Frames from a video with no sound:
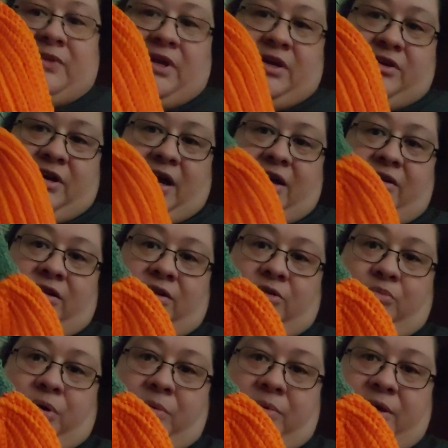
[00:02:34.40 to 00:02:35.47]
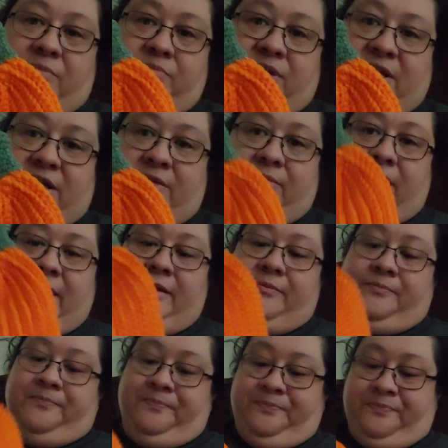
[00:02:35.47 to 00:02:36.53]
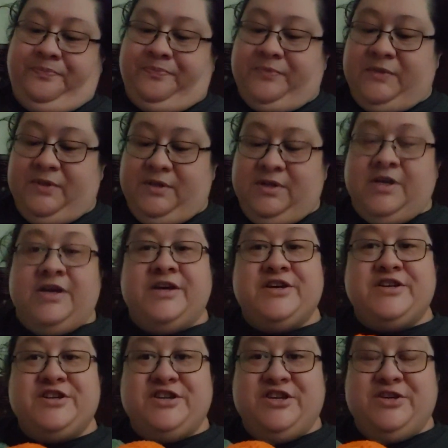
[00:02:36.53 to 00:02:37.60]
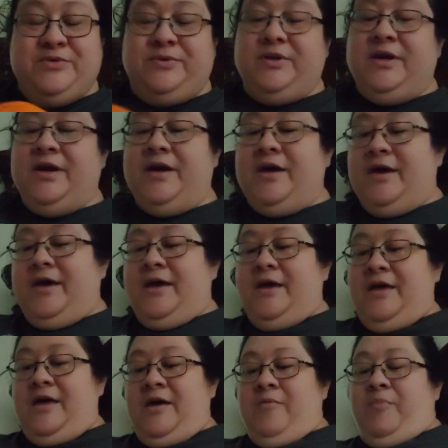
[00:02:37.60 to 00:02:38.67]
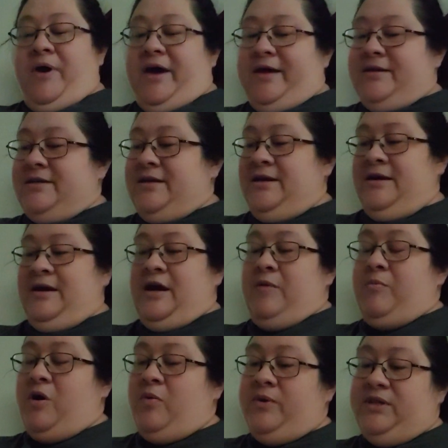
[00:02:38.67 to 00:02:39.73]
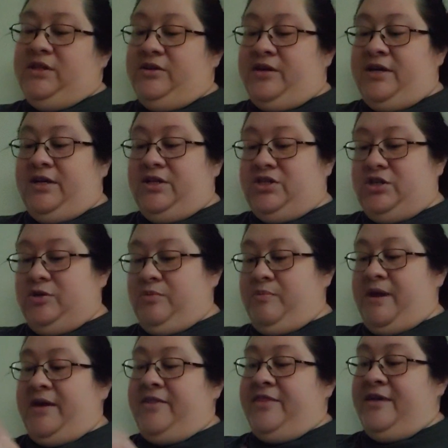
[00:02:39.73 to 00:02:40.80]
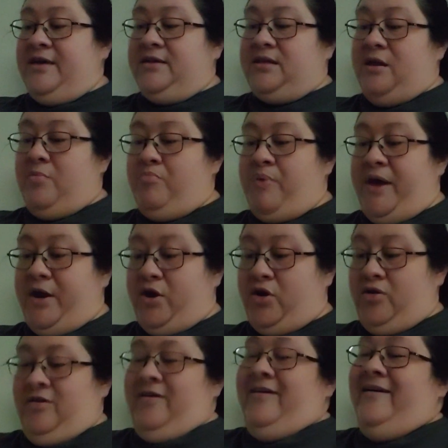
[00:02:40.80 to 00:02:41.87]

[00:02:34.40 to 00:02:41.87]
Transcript: and you got your little pumpkin beanie, right? Cute. But I'm always looking to make things better.